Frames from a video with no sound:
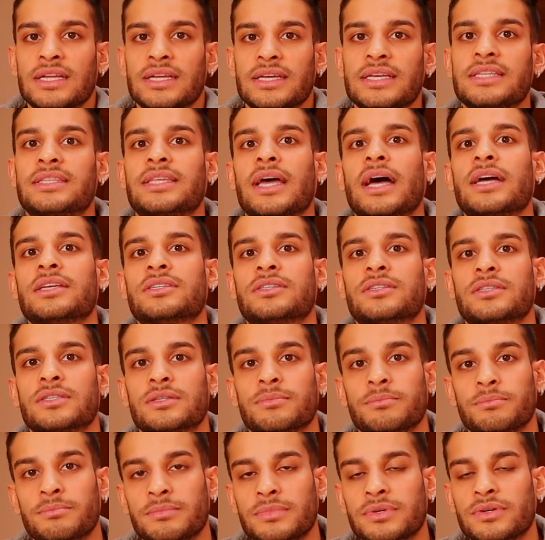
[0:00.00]
It has
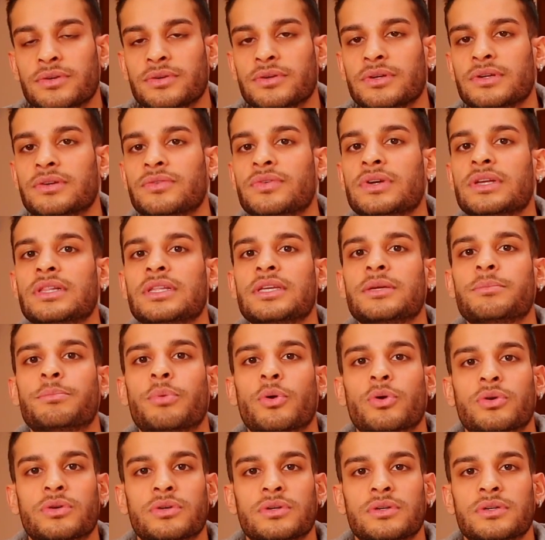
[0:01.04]
really
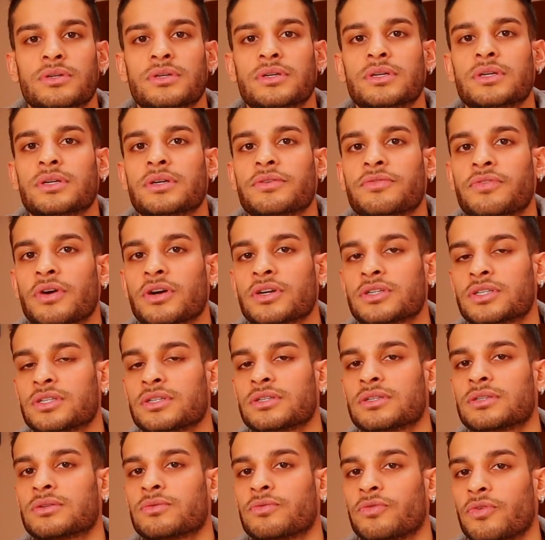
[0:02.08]
important
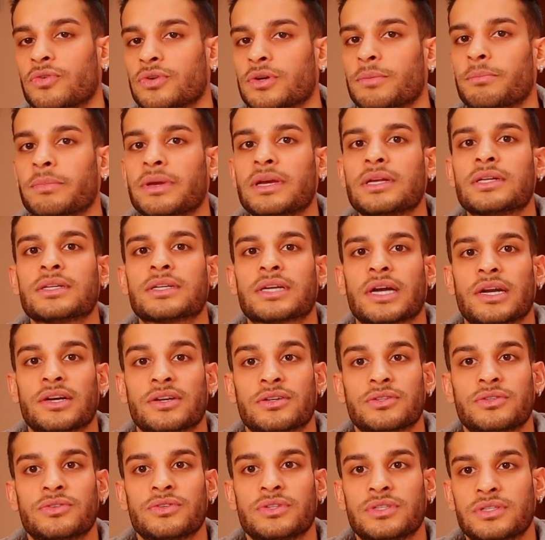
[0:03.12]
functions for the male
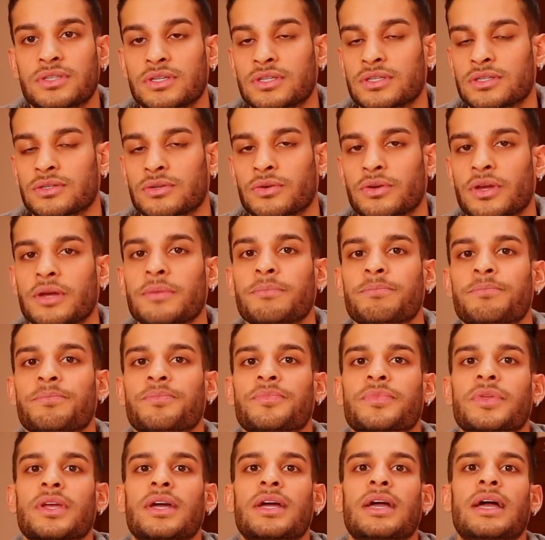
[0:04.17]
characteristics, okay?
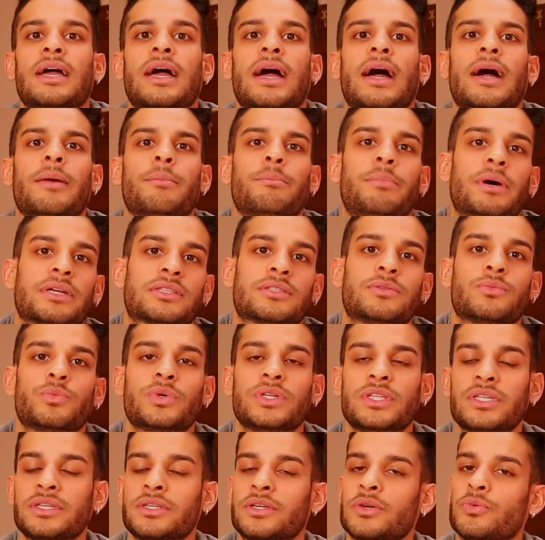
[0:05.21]
But
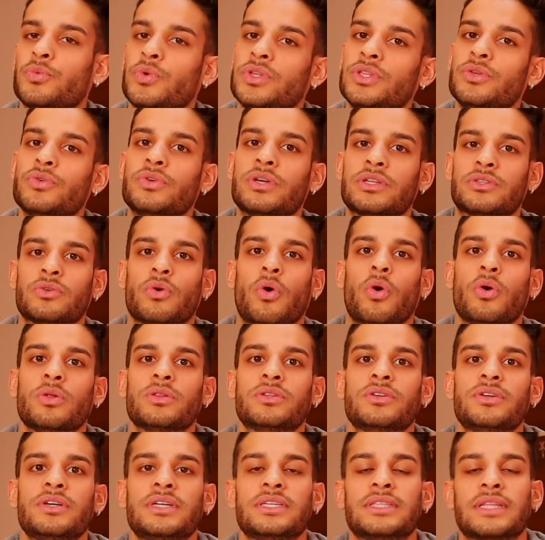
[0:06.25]
when you get
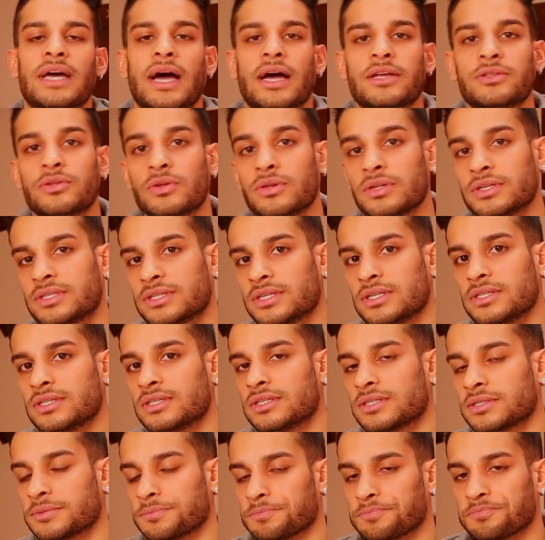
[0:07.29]
older, in
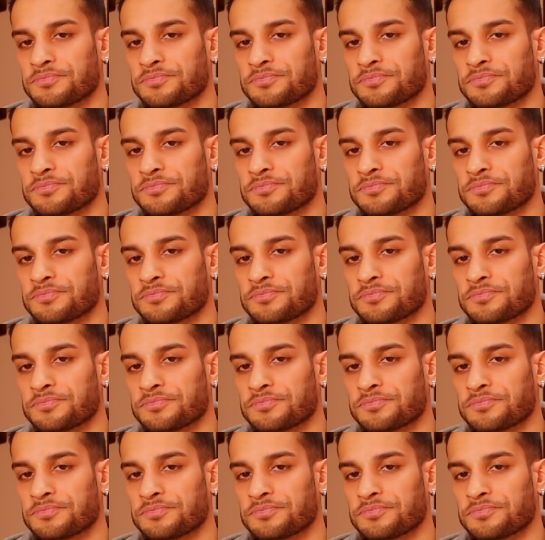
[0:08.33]
adolescence,